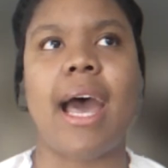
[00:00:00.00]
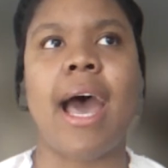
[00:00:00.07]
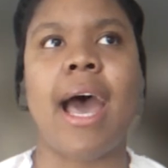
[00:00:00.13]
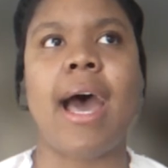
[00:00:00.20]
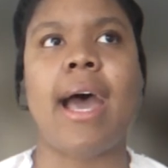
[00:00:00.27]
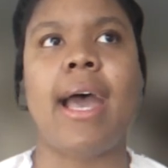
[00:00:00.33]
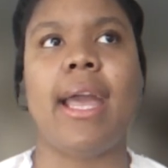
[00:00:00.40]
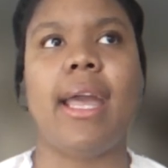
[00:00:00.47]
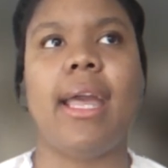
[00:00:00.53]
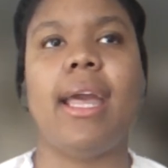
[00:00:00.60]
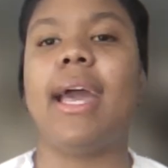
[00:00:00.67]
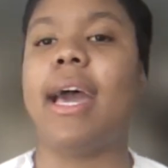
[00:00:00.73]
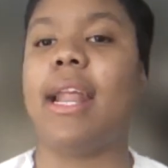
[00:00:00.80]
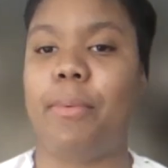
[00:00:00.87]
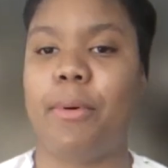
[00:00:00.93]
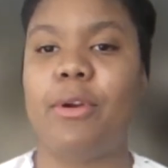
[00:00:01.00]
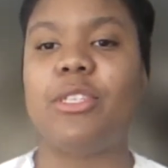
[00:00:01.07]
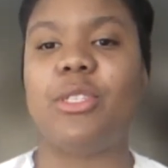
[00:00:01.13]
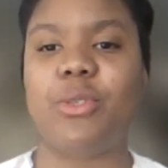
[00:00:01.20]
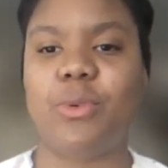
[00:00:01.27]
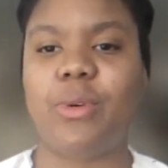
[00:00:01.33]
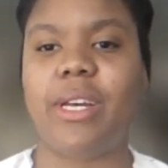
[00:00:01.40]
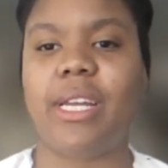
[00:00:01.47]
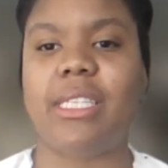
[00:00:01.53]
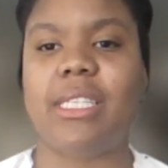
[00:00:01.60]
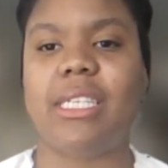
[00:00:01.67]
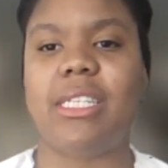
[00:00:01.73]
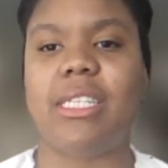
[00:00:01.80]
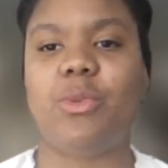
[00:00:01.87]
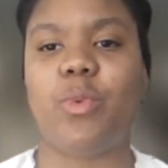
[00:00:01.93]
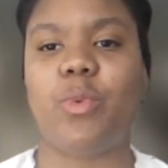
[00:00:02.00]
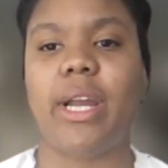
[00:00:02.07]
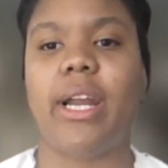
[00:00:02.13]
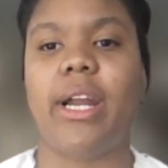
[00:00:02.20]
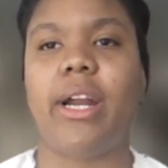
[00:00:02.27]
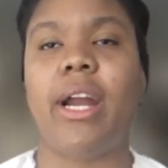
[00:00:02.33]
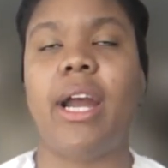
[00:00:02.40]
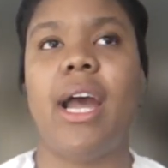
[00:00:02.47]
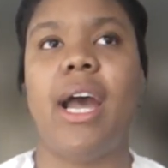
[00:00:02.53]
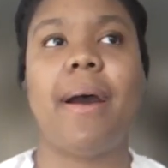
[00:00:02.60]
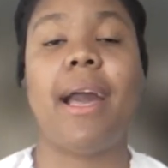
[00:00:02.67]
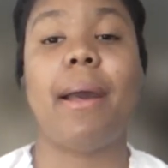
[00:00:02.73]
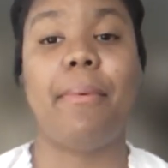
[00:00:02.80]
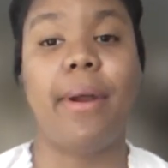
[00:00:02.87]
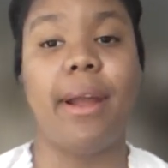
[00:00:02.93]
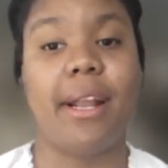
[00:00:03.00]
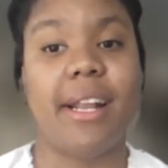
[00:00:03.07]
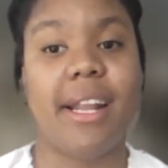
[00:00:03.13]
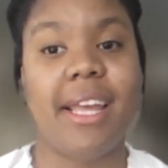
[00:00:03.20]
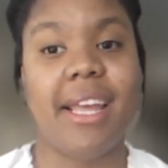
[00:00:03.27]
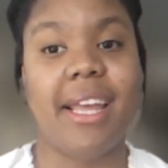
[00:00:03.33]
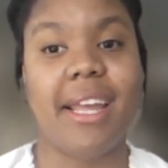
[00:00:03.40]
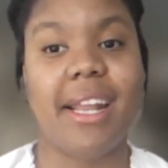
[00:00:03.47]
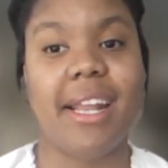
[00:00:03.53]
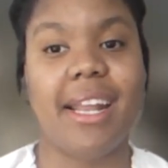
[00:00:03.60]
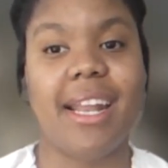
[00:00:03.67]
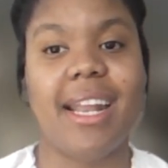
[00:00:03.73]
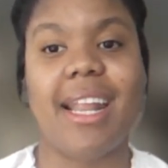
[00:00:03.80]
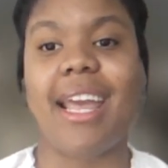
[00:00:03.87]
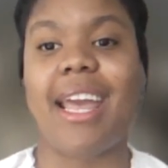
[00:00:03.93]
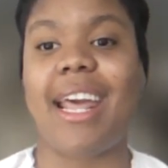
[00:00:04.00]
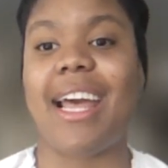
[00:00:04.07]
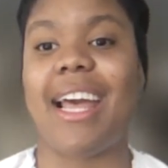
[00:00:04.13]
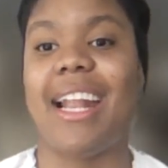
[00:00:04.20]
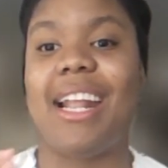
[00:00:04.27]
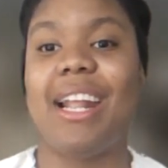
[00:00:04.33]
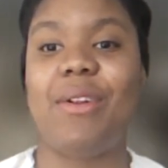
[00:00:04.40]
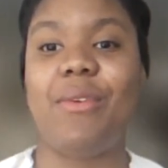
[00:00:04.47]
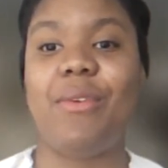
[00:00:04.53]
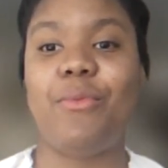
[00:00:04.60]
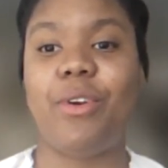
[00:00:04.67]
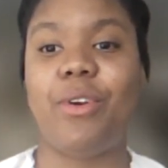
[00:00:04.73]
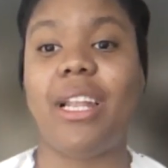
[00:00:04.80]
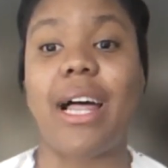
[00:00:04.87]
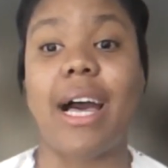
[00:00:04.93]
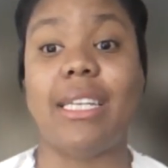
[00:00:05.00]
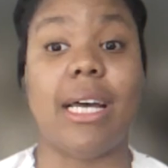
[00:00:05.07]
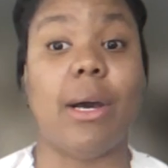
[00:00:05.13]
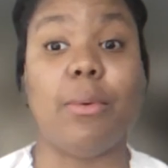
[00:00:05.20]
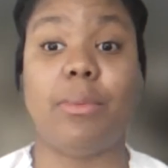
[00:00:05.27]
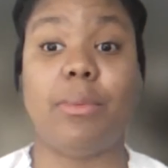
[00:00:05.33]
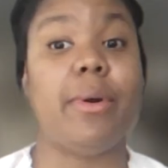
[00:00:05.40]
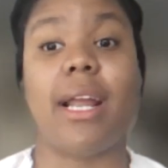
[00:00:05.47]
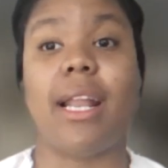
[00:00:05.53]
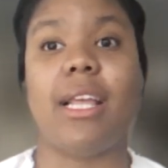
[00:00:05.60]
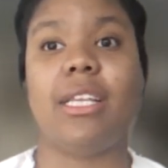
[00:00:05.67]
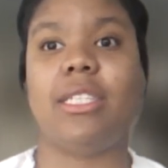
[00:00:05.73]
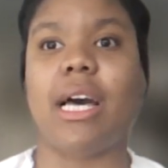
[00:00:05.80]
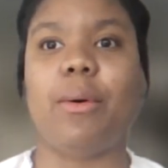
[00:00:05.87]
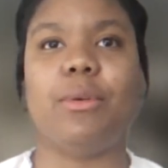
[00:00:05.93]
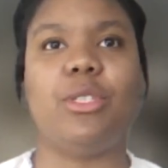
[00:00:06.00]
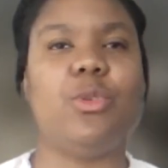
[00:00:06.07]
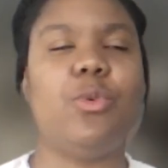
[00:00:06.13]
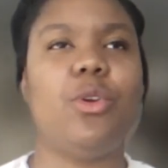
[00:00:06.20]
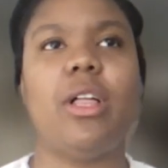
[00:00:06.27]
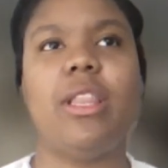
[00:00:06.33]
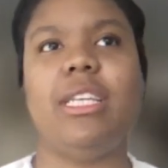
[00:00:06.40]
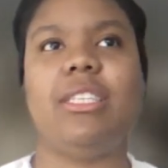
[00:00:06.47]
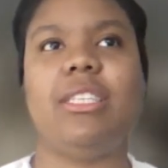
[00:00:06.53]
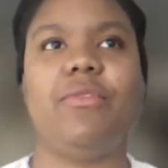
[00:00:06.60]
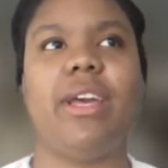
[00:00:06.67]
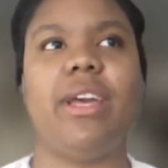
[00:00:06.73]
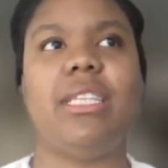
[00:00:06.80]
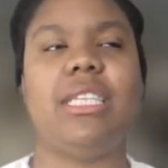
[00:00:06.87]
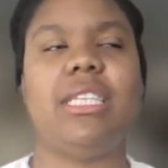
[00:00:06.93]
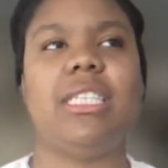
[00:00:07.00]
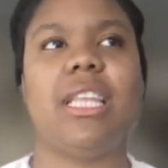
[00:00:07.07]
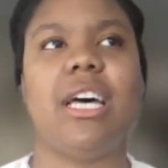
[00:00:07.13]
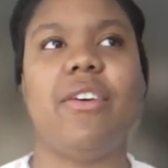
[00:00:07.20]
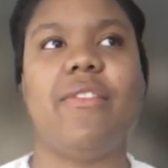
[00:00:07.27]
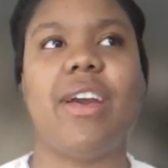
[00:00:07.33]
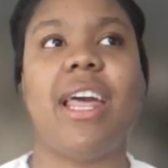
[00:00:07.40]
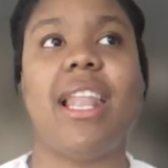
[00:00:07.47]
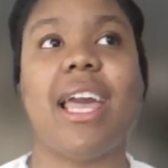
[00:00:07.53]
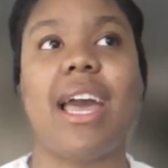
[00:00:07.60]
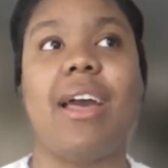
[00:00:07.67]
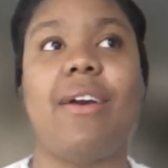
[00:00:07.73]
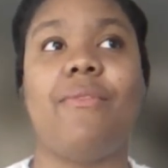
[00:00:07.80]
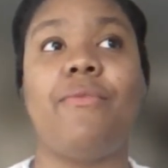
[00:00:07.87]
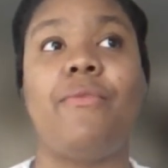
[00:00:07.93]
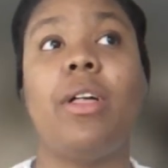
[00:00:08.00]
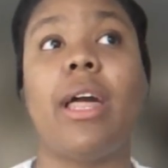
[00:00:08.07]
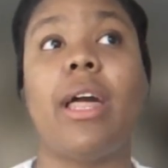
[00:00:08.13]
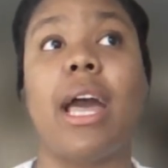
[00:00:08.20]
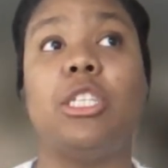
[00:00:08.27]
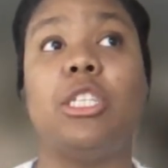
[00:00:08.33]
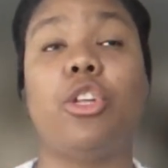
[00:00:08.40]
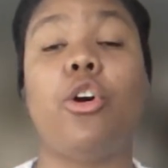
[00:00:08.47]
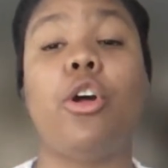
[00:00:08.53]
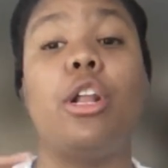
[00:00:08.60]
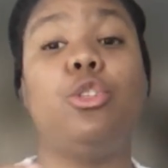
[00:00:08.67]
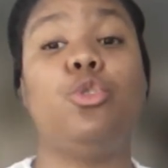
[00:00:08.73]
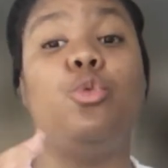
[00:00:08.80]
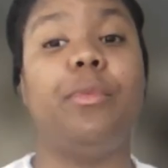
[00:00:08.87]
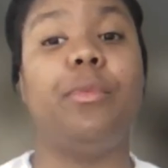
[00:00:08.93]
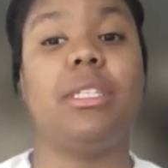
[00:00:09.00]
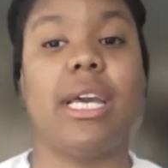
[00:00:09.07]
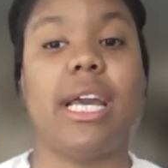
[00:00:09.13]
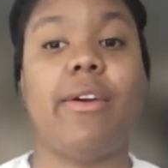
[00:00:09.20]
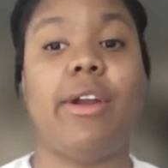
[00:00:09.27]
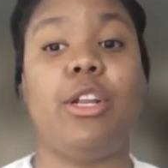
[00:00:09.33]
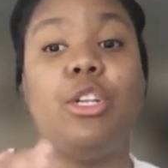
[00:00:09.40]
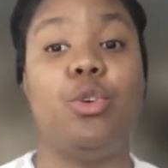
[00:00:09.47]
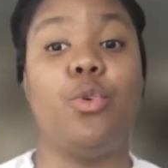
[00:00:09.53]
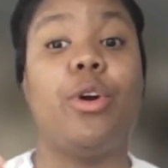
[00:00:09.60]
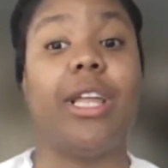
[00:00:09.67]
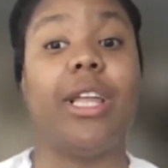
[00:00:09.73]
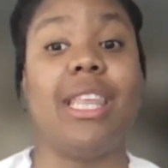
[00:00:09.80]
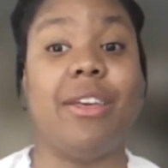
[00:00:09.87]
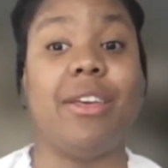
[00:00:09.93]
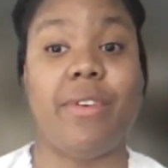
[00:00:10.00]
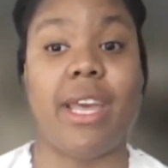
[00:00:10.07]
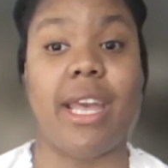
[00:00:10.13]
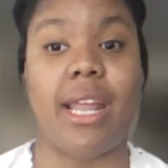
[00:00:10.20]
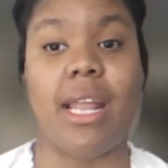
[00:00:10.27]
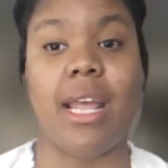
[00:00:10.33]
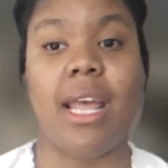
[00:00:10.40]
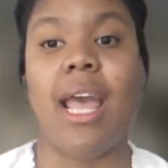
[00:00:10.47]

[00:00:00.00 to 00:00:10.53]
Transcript: I had a personal instance where I got pregnant again and I didn't realize I was pregnant. So I was doing all these events and stuff. And like I felt like I started to miscarry during the event.